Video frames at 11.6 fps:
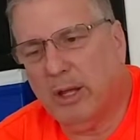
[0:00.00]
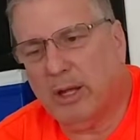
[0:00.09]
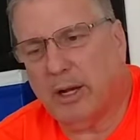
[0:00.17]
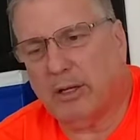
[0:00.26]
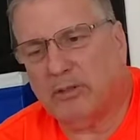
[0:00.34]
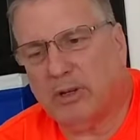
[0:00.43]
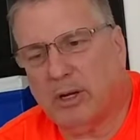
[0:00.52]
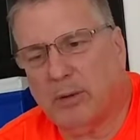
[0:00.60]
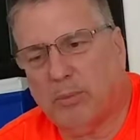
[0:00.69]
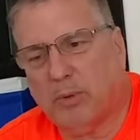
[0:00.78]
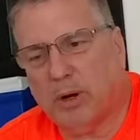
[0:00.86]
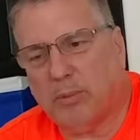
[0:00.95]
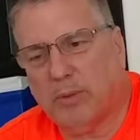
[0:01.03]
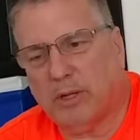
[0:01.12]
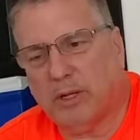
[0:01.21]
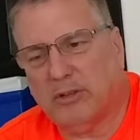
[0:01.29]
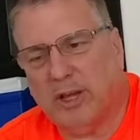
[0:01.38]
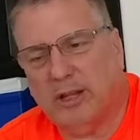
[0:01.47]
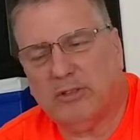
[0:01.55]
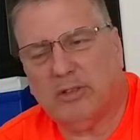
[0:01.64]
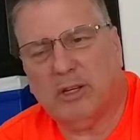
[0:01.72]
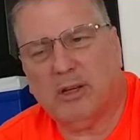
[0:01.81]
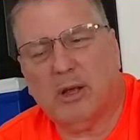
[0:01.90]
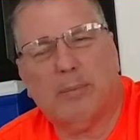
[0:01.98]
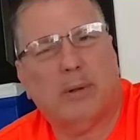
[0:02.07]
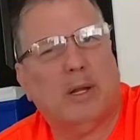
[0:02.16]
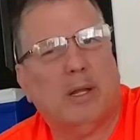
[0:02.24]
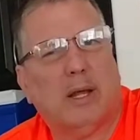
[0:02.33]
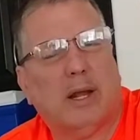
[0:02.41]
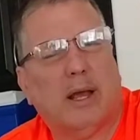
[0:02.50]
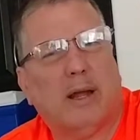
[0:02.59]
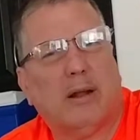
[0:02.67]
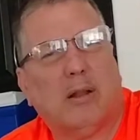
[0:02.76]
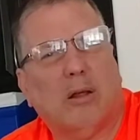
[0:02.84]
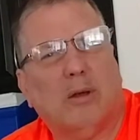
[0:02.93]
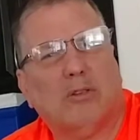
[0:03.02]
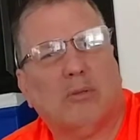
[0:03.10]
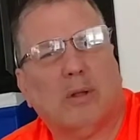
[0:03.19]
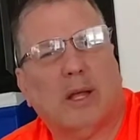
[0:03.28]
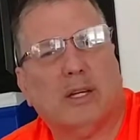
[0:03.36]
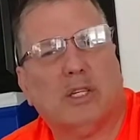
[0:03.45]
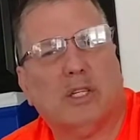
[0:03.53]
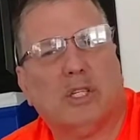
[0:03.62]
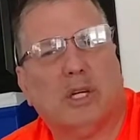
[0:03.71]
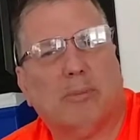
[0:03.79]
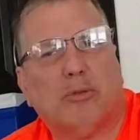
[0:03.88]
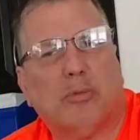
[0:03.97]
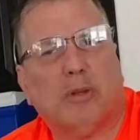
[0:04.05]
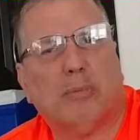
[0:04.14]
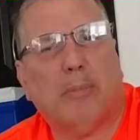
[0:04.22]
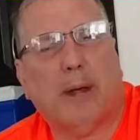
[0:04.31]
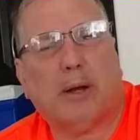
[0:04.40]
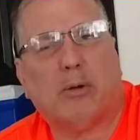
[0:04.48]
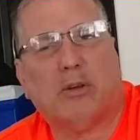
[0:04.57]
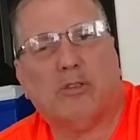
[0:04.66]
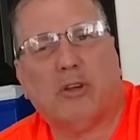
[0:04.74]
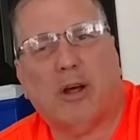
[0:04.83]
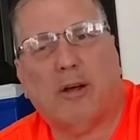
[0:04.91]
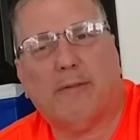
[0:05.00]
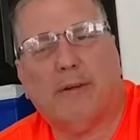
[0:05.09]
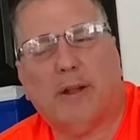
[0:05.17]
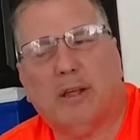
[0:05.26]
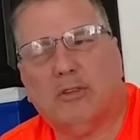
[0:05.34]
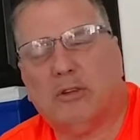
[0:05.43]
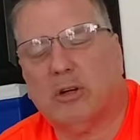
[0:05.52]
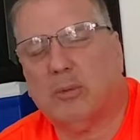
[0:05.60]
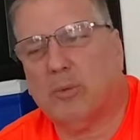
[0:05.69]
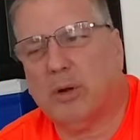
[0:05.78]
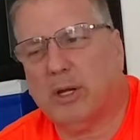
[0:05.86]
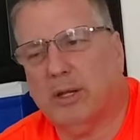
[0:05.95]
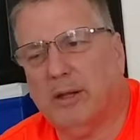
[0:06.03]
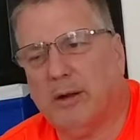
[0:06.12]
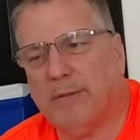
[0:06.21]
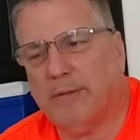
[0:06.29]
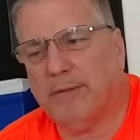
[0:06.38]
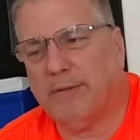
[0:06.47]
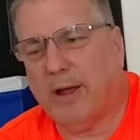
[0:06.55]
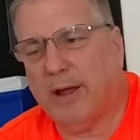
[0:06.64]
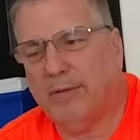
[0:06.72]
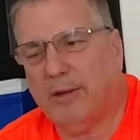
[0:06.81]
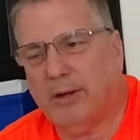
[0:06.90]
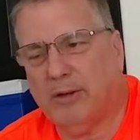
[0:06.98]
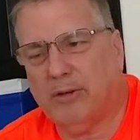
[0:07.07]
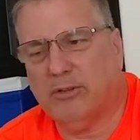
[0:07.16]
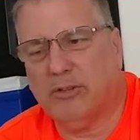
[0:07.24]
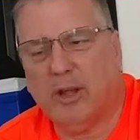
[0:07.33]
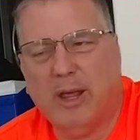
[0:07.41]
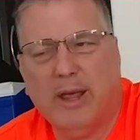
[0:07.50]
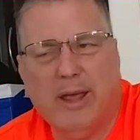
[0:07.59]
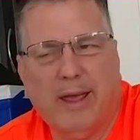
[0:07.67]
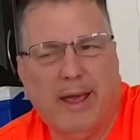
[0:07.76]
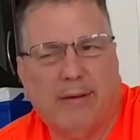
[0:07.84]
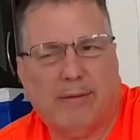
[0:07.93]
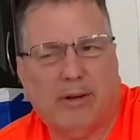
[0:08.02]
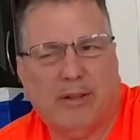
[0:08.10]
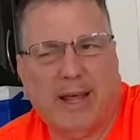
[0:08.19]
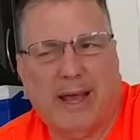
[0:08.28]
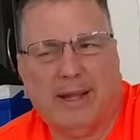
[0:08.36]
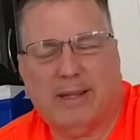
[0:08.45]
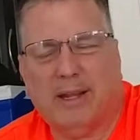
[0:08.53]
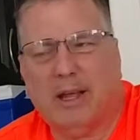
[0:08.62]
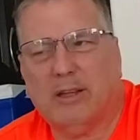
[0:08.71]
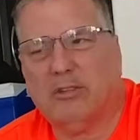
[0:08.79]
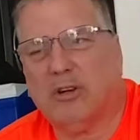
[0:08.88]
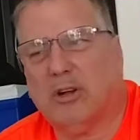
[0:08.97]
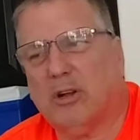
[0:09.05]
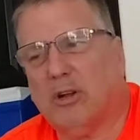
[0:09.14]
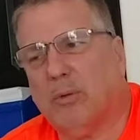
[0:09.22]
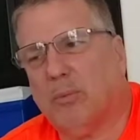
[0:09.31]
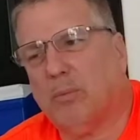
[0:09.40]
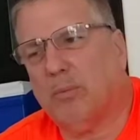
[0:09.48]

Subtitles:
Then I started to work with a testing company that had close relationships with Microsoft, and I started working there for 5 years. After that, then I started to